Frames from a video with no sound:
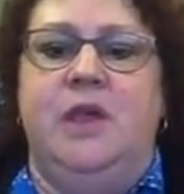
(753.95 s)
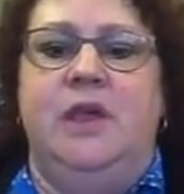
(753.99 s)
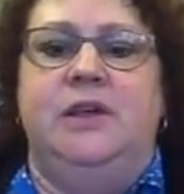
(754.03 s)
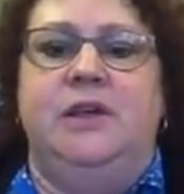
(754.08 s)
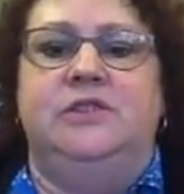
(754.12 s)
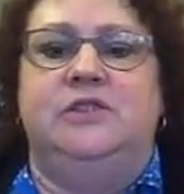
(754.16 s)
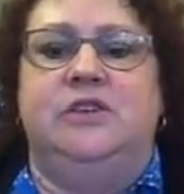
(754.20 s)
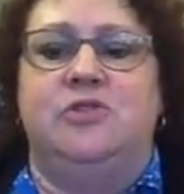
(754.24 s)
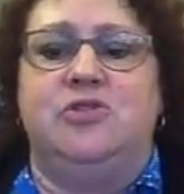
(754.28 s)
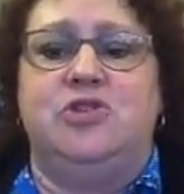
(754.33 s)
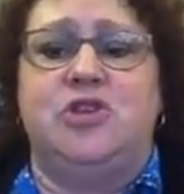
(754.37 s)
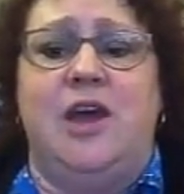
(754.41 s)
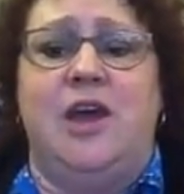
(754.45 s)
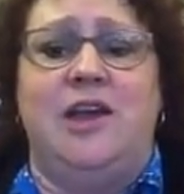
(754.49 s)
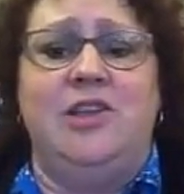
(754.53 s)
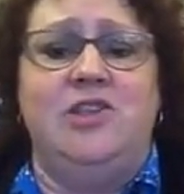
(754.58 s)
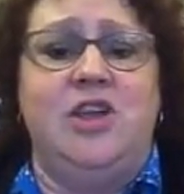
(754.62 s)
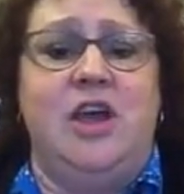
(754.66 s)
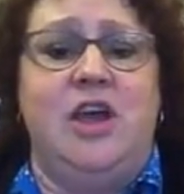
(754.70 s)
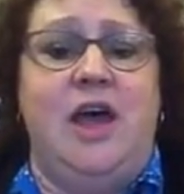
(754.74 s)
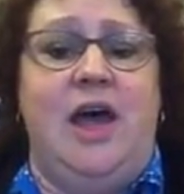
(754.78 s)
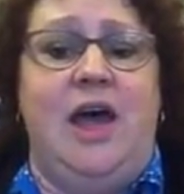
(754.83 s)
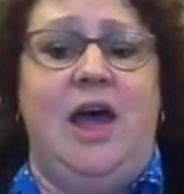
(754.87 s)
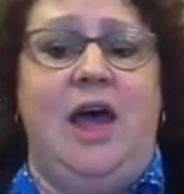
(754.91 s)
So Shah
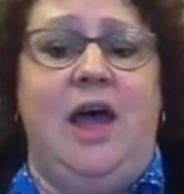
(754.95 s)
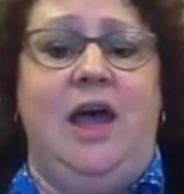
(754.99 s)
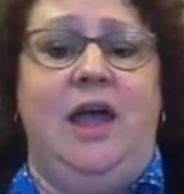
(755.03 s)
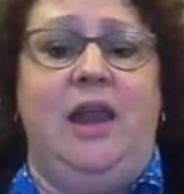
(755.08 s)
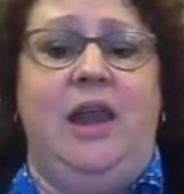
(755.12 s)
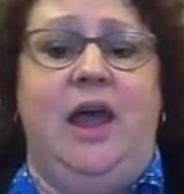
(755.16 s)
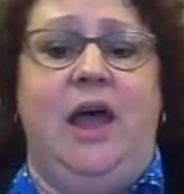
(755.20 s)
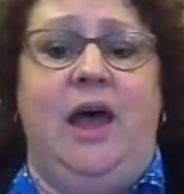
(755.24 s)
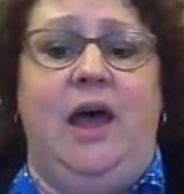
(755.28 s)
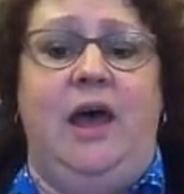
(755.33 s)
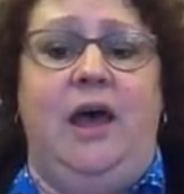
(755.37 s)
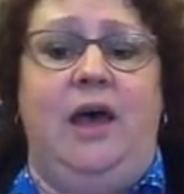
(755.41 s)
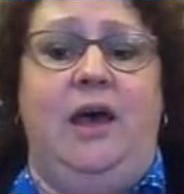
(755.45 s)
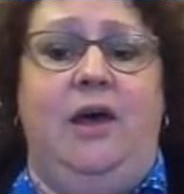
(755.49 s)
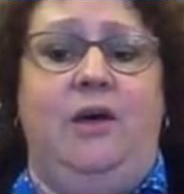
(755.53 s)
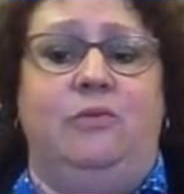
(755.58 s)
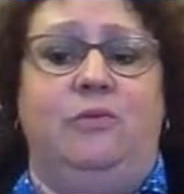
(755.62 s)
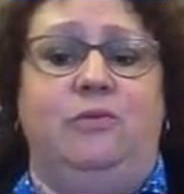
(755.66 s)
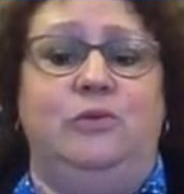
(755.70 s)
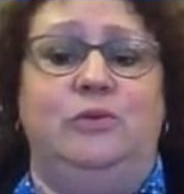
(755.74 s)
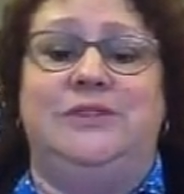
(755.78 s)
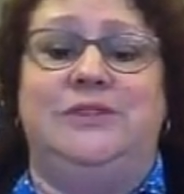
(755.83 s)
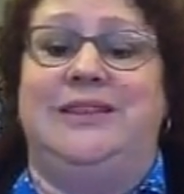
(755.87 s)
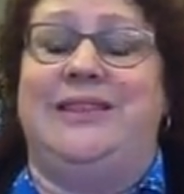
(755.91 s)
Jahan
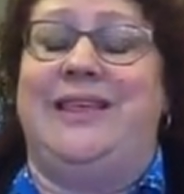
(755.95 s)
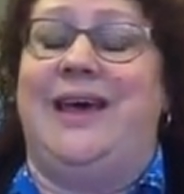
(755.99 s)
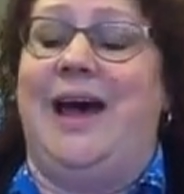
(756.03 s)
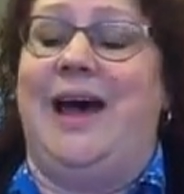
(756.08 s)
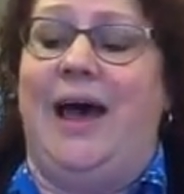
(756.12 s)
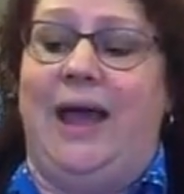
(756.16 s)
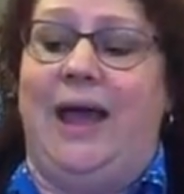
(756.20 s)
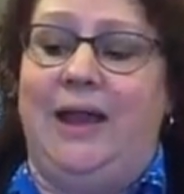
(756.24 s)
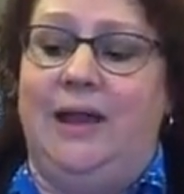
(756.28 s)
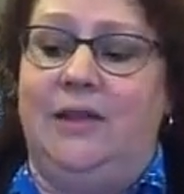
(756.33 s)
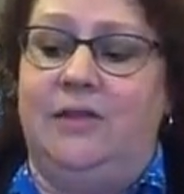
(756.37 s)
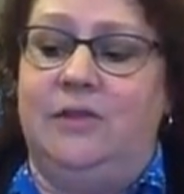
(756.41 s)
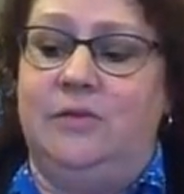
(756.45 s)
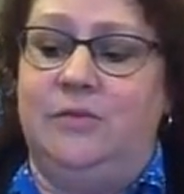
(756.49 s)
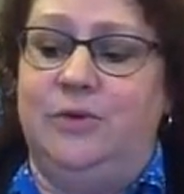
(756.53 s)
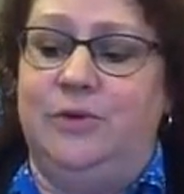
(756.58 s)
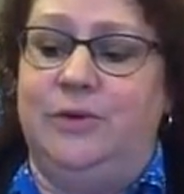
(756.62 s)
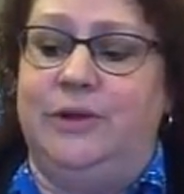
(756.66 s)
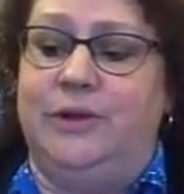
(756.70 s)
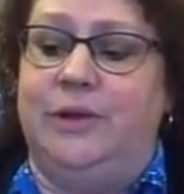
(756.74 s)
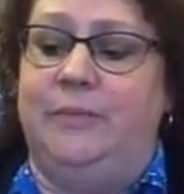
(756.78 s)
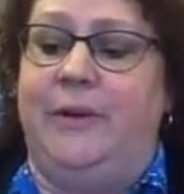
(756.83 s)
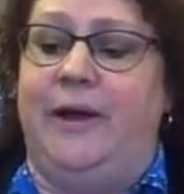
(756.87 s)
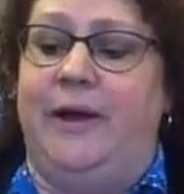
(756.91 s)
rules at the height of the
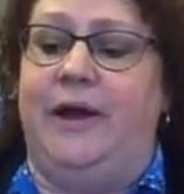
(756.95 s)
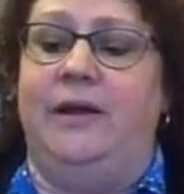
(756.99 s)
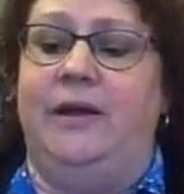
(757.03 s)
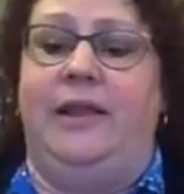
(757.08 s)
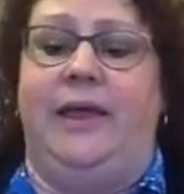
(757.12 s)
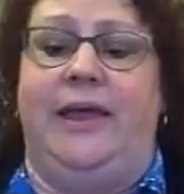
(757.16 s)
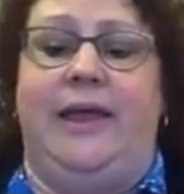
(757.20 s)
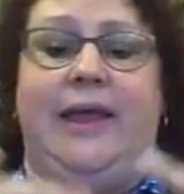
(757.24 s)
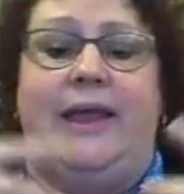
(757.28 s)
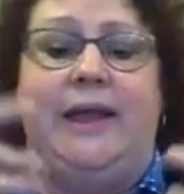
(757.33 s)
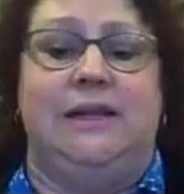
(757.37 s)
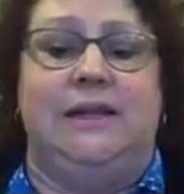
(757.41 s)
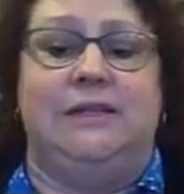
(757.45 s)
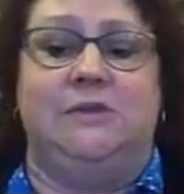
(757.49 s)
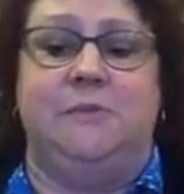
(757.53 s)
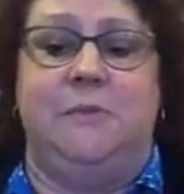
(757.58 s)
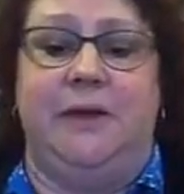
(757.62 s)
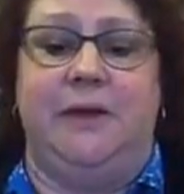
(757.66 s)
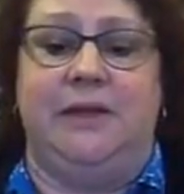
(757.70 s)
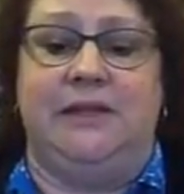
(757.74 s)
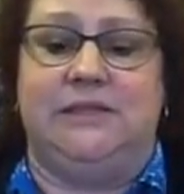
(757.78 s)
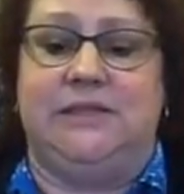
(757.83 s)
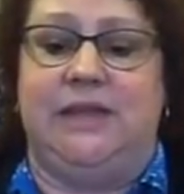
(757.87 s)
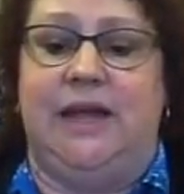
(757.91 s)
Mughal Empire, like at its
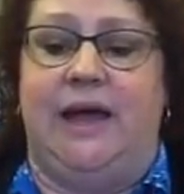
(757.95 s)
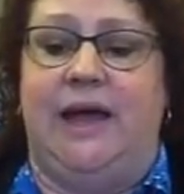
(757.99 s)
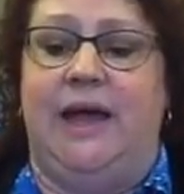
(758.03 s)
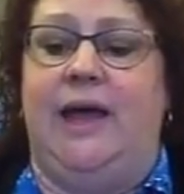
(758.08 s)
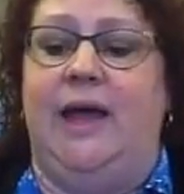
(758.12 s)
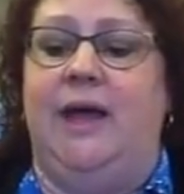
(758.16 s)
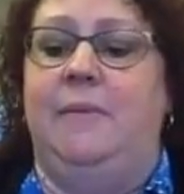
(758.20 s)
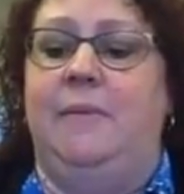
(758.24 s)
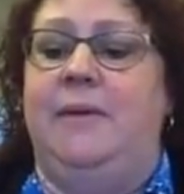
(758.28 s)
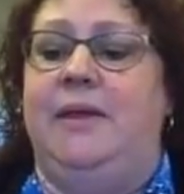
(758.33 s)
biggest time.